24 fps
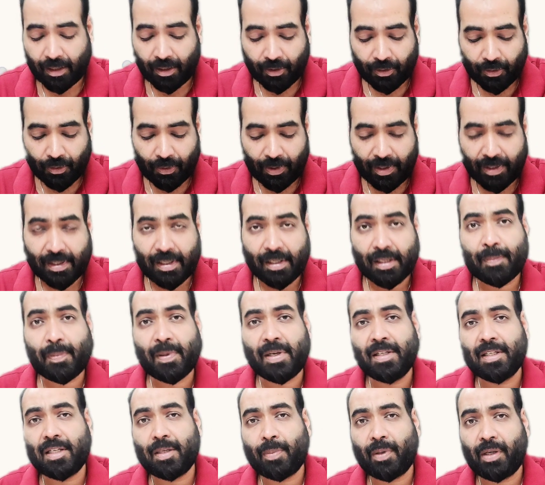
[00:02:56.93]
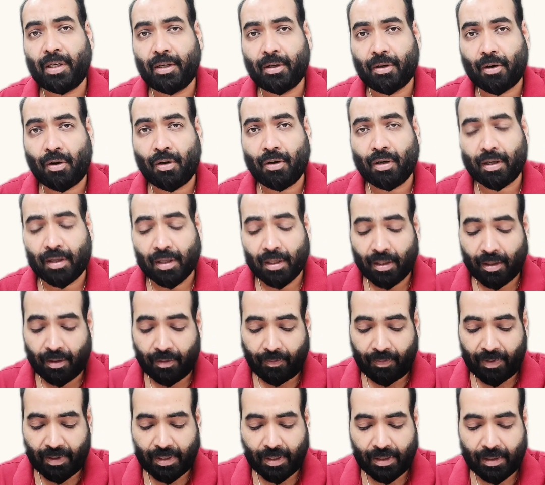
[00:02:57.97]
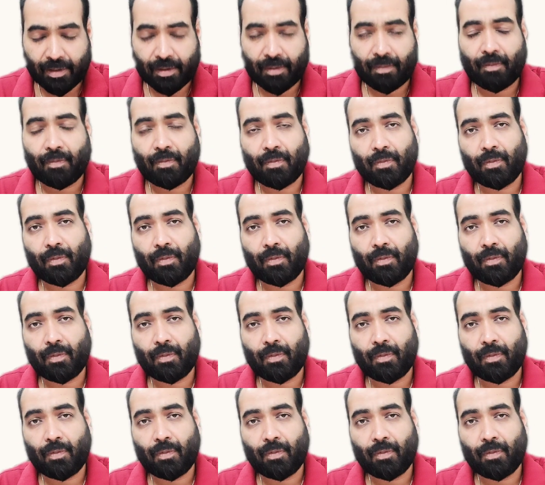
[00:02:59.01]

So this is principally wrong, which is